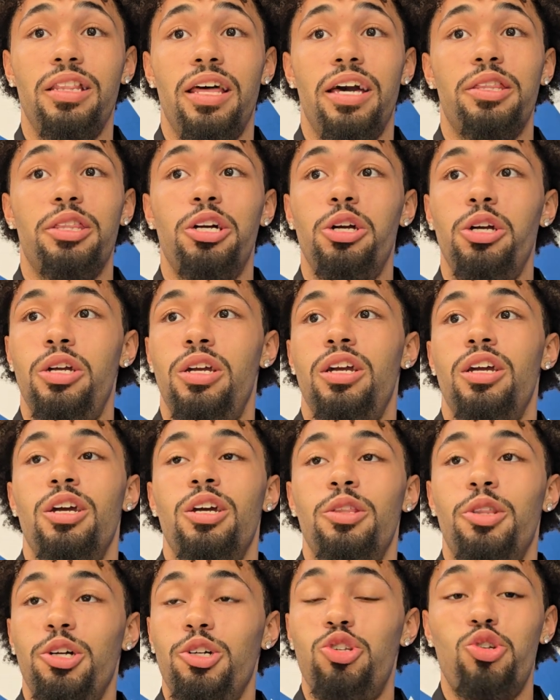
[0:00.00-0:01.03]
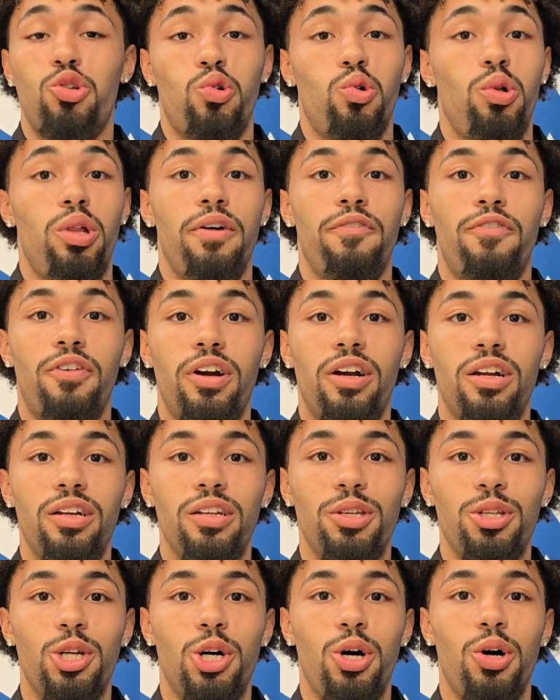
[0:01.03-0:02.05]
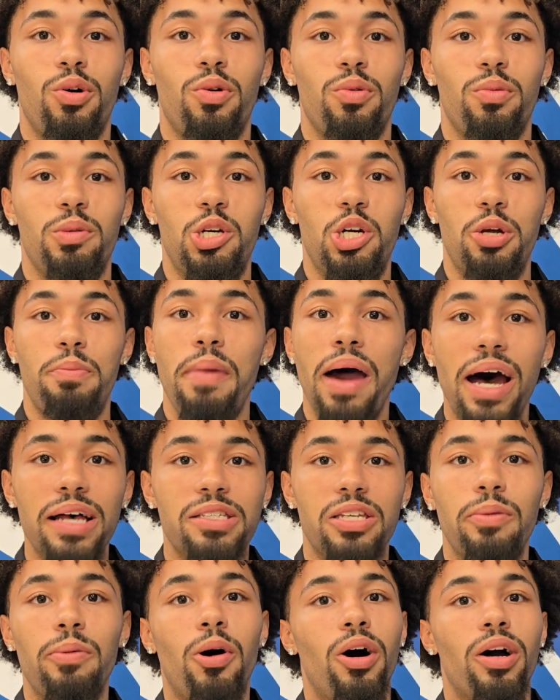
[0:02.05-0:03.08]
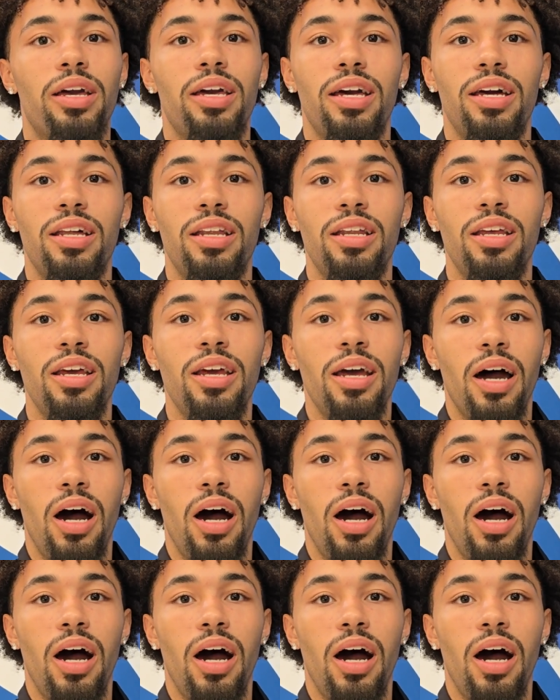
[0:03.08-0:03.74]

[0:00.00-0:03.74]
You know, like they're they're drooling for you know good basketball again.